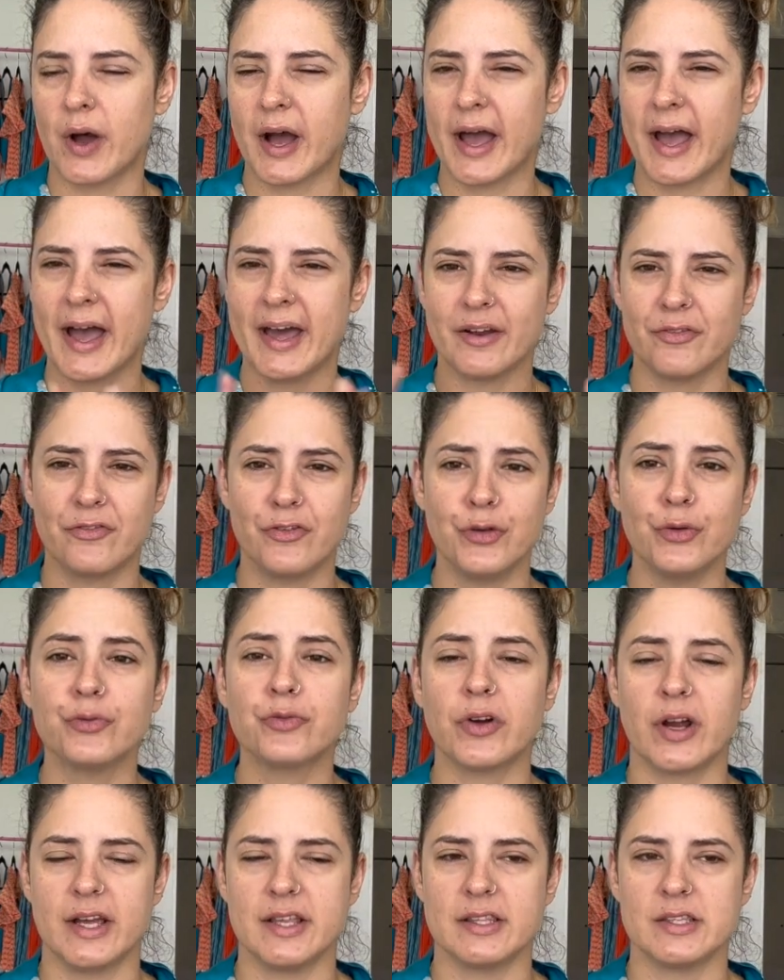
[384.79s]
I had a few
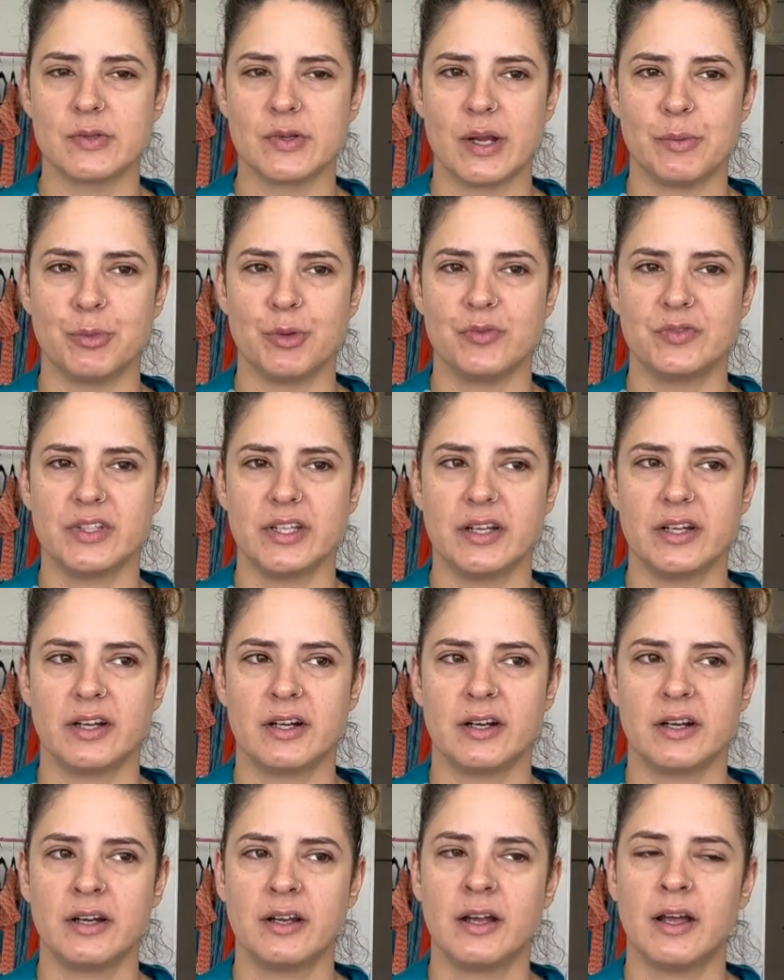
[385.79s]
friends when I moved
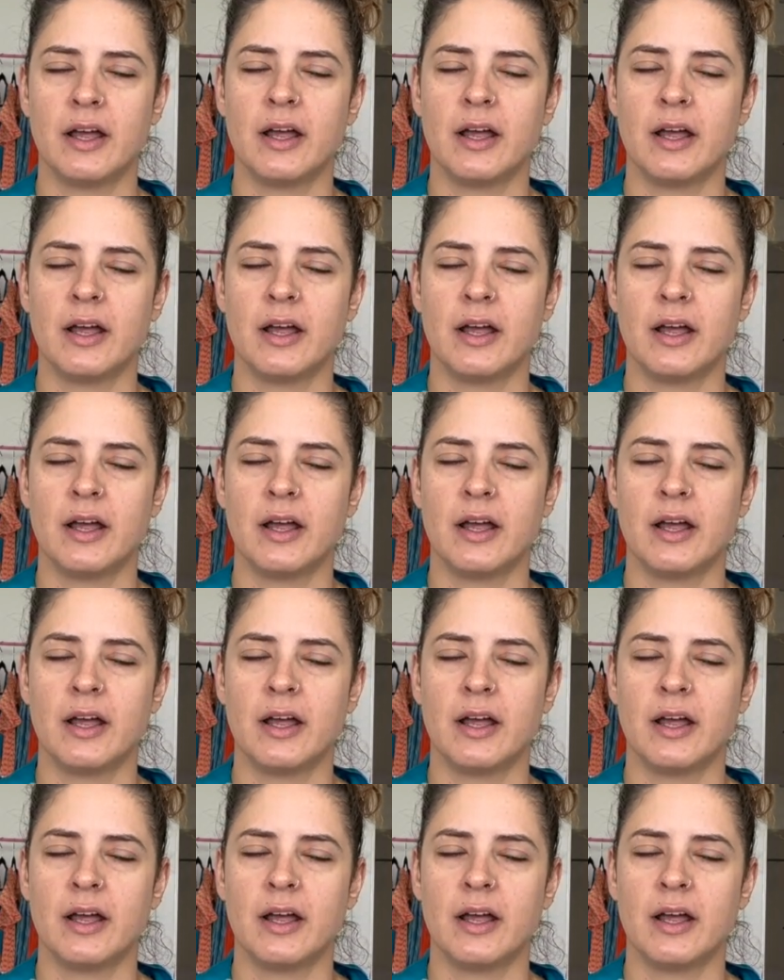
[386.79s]
here.